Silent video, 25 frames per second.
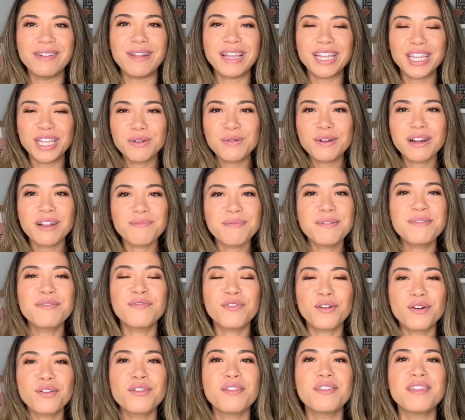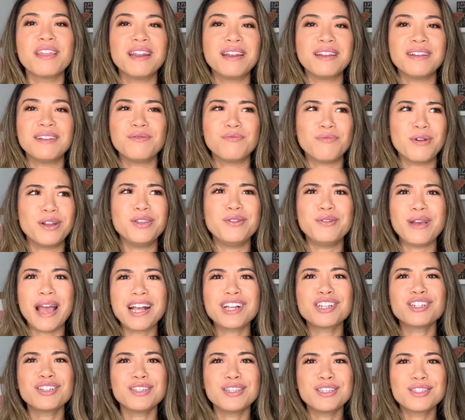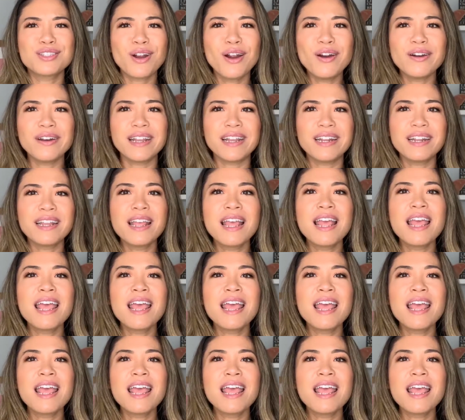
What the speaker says: Like you would have been further than when you actually started.